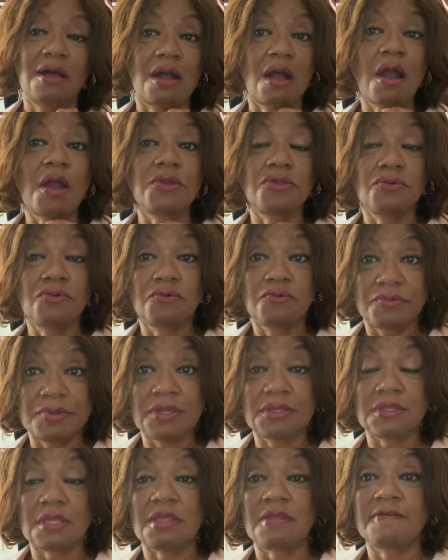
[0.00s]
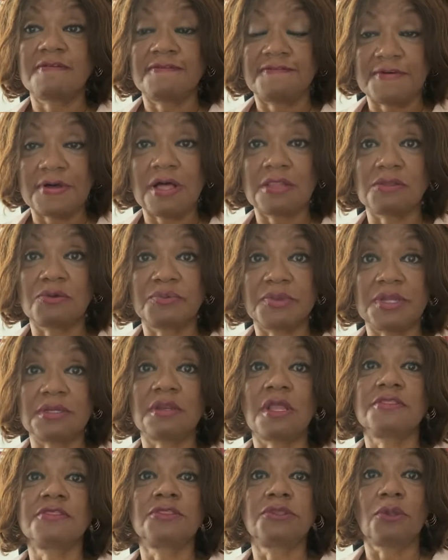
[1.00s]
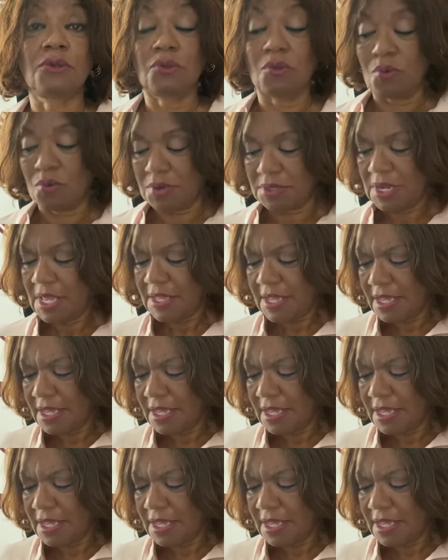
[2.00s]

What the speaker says: are you really following the Lord?